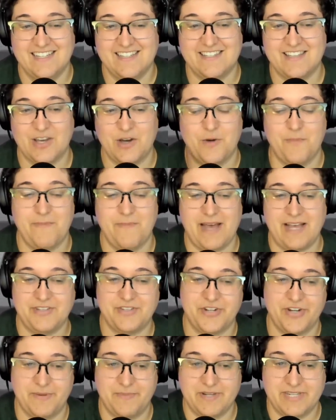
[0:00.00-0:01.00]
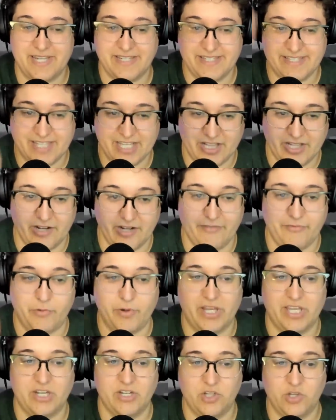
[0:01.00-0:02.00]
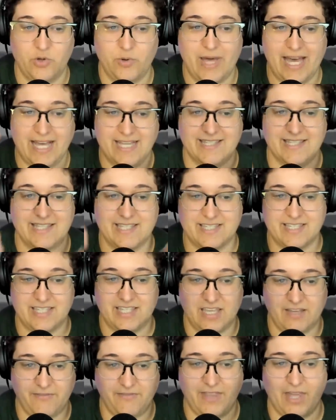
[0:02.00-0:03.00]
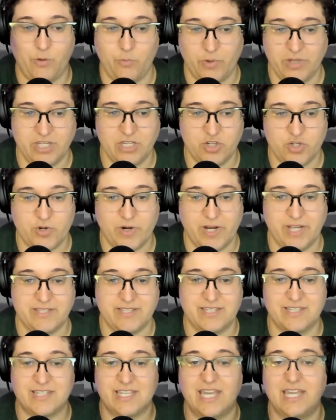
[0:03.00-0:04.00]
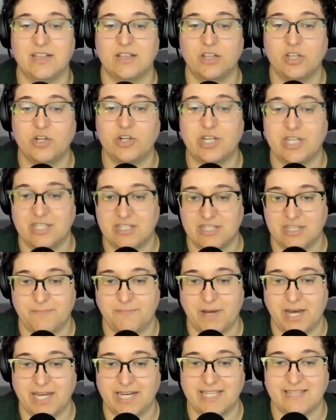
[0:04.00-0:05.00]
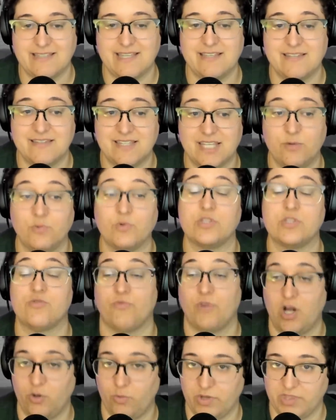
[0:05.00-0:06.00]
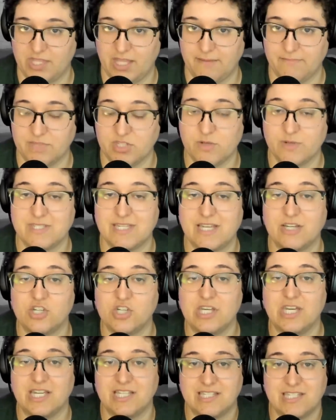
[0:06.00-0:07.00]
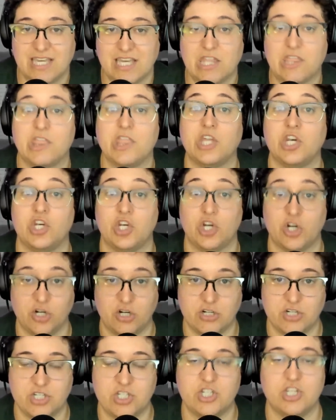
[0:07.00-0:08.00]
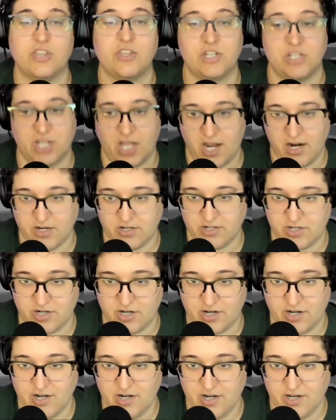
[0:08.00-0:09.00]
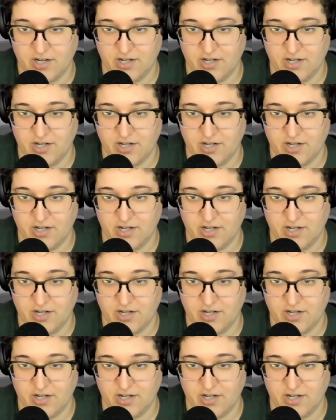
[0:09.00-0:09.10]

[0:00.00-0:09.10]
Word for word: So, Master hypnotizes the clairvoyant who has this gift that when in trances can look into bodies and see what's wrong with them. So, essentially, it's like the nurse to the doctor.